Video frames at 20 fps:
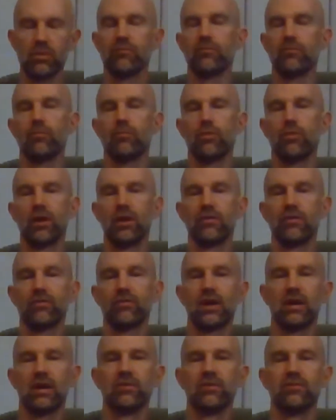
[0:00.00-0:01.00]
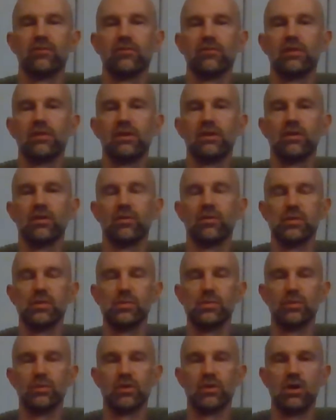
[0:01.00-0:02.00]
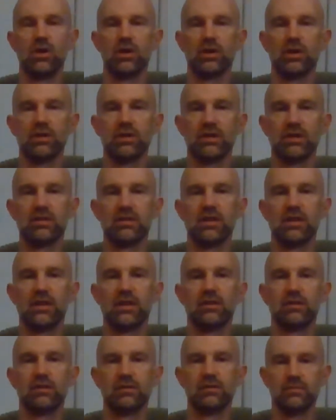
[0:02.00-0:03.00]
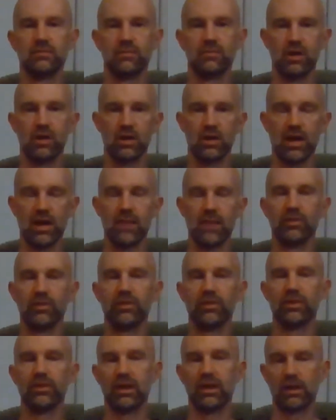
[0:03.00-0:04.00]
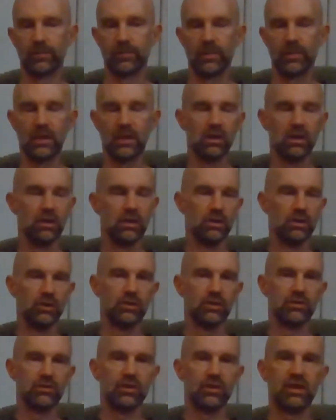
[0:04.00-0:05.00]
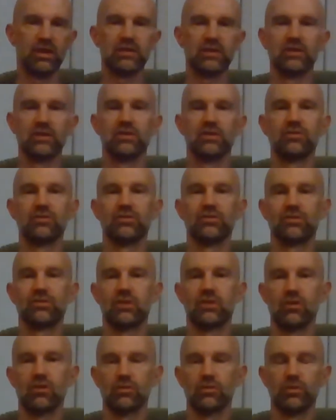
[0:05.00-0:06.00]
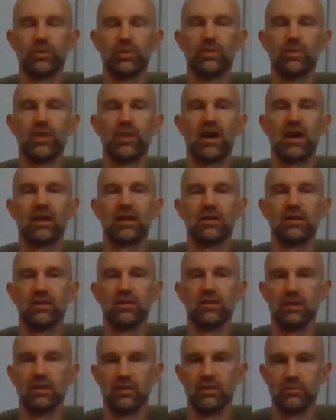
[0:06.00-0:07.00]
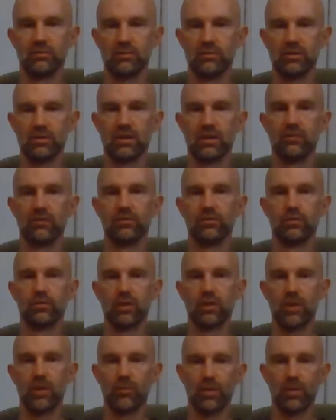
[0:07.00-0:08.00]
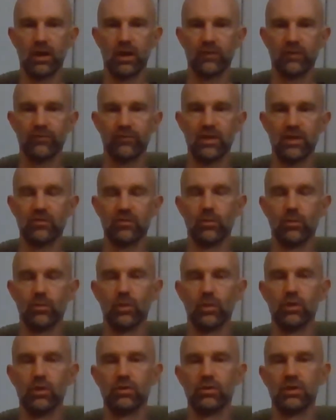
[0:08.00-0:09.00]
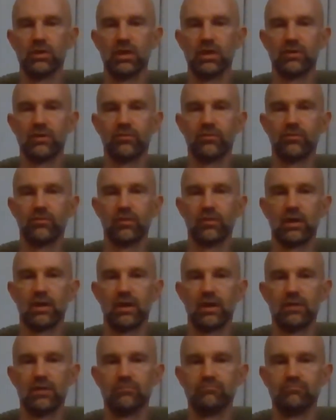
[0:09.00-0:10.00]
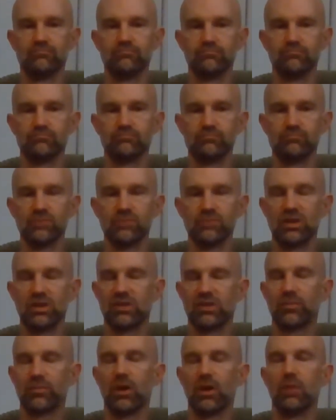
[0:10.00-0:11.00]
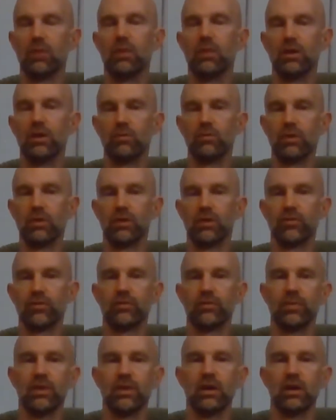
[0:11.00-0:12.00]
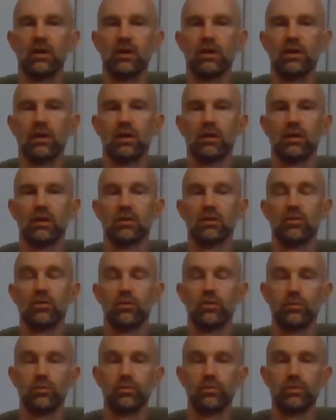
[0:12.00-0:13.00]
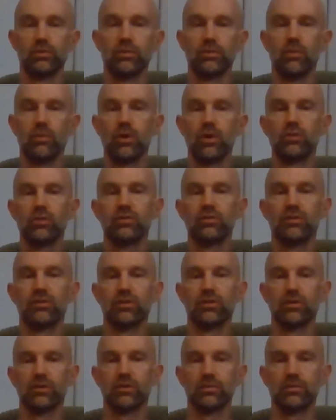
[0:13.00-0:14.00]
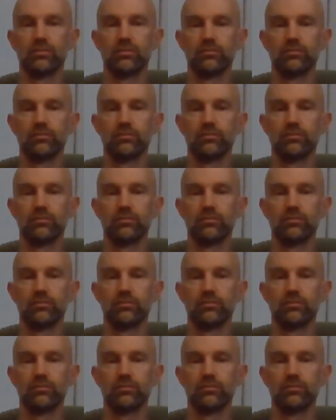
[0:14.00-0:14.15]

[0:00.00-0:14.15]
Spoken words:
from what I've kind of seen other people talking, that's not an uncommon thing. So I'd like to just talk a little bit about it and then delve into a couple of my favorite modes that I've been experimenting with. So the modes are,